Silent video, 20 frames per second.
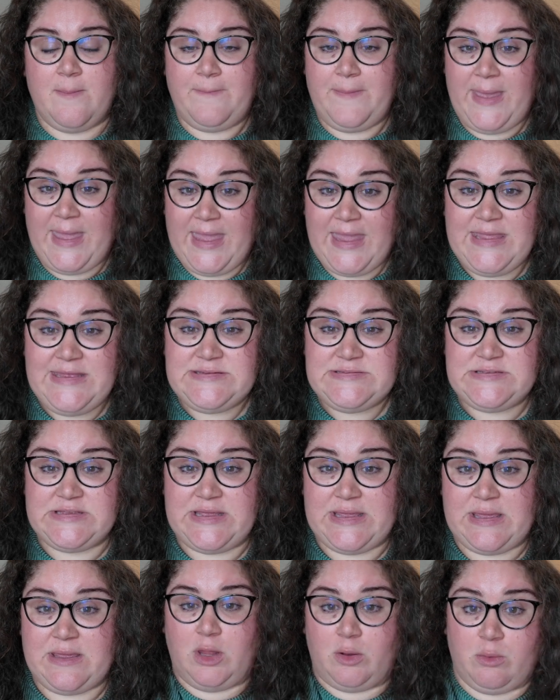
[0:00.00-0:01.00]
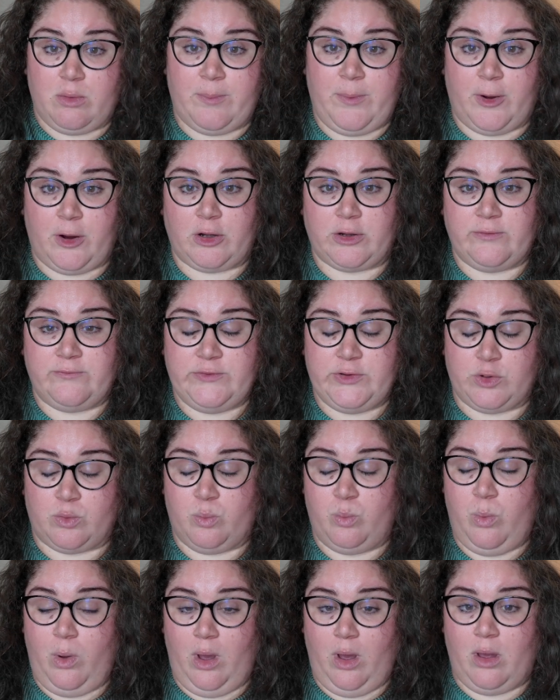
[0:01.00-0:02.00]
painting lower part of your
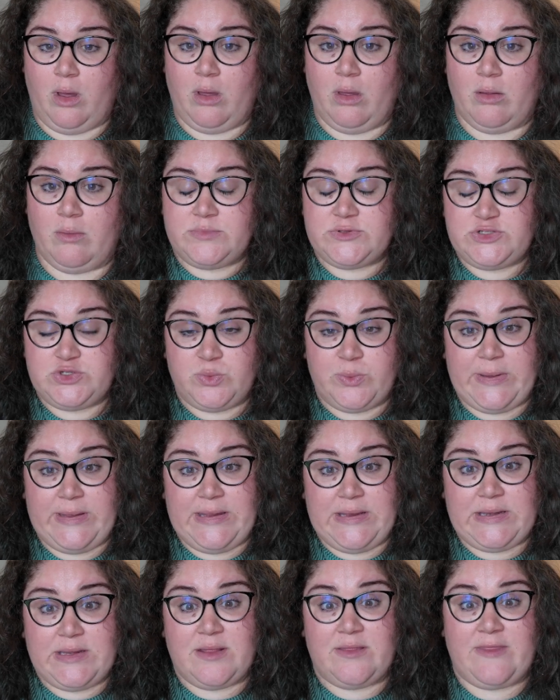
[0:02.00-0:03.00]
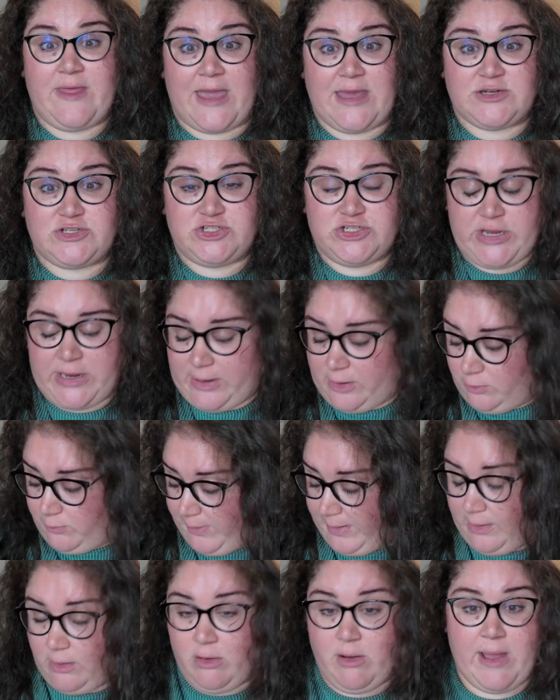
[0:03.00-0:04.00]
wall between that chair
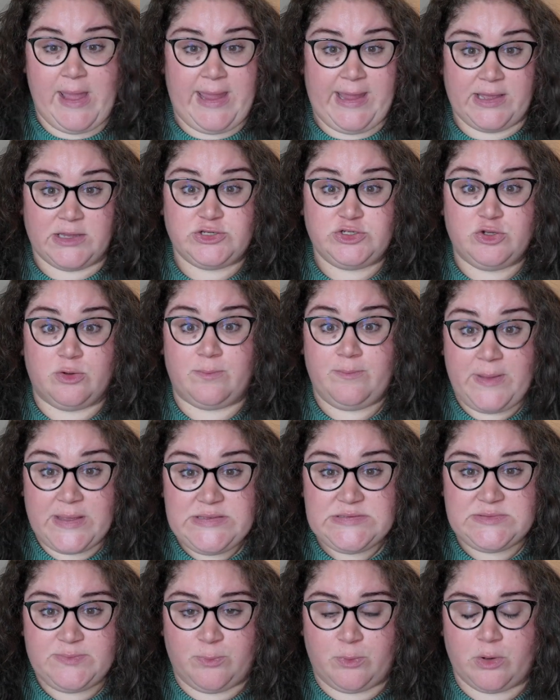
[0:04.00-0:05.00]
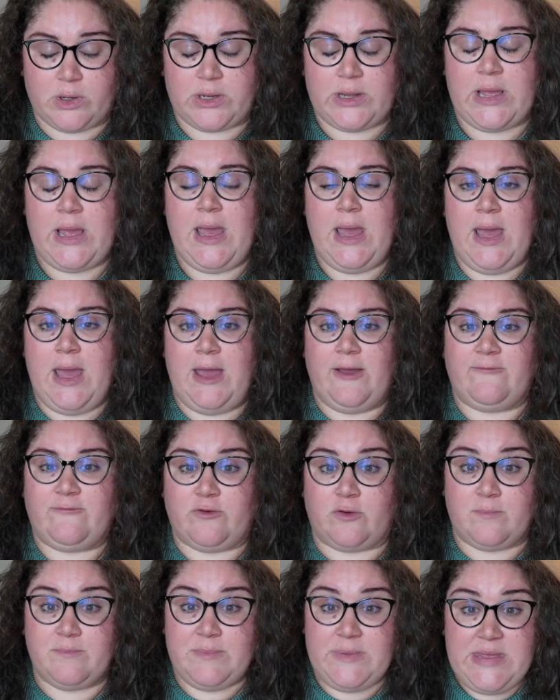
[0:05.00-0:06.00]
rail and your baseboard.
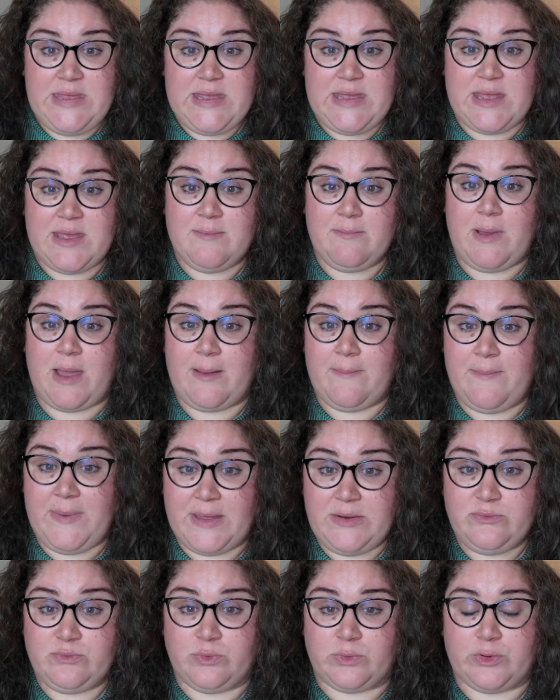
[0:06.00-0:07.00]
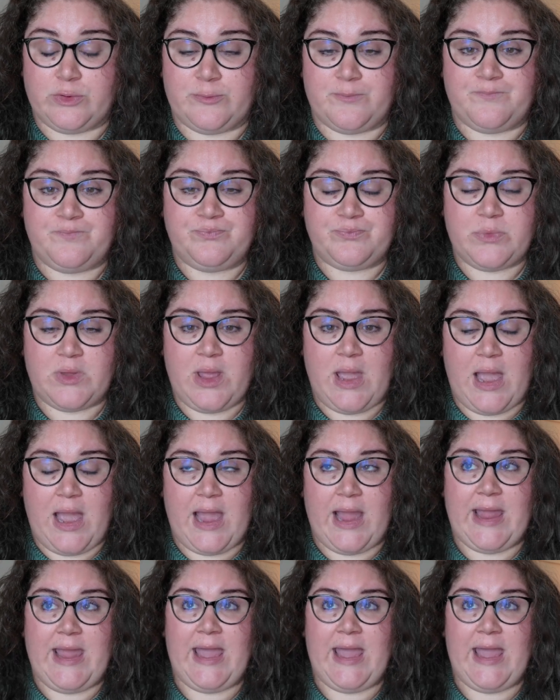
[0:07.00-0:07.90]
For me, in my bedroom, I